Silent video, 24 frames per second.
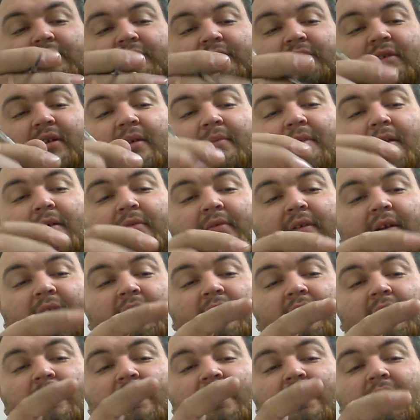something on there,
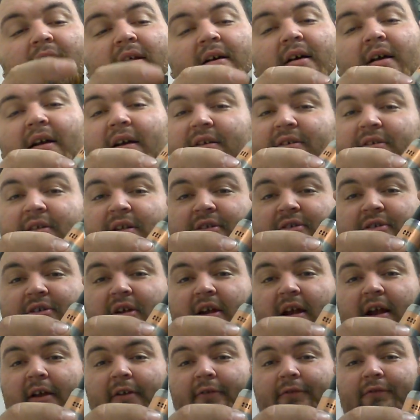is
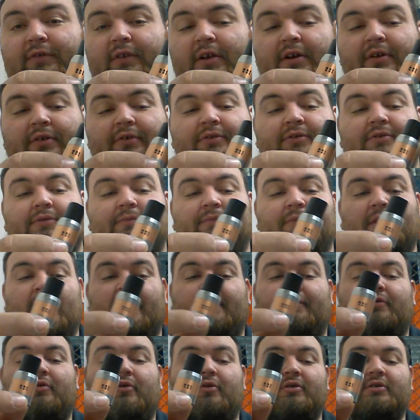your airflows. Now,
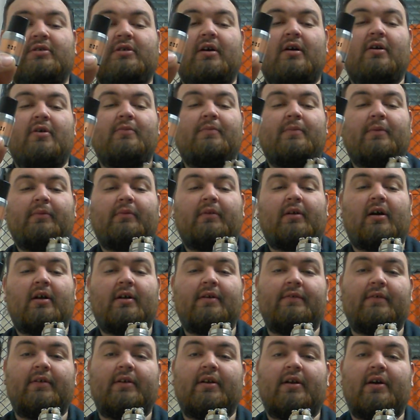of course, I hope a lot
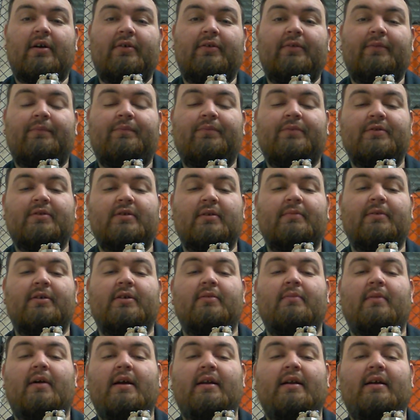of you know, some of
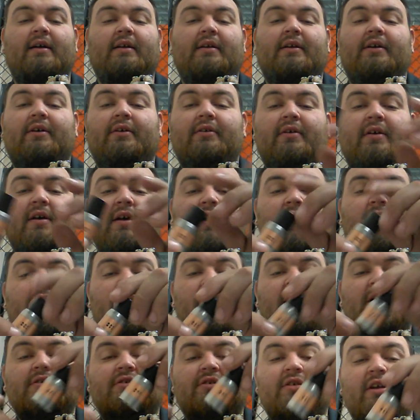you might not know,
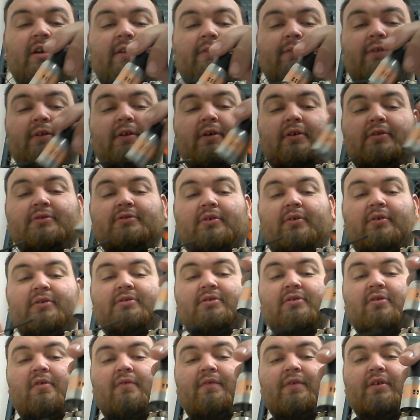is your airflow hose always
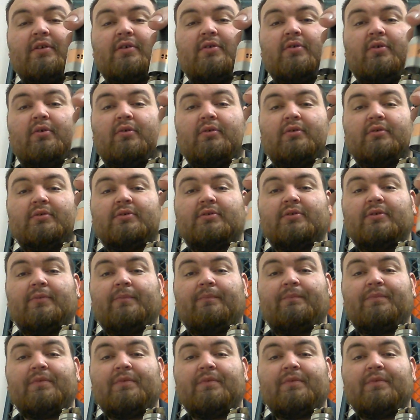go over your coils.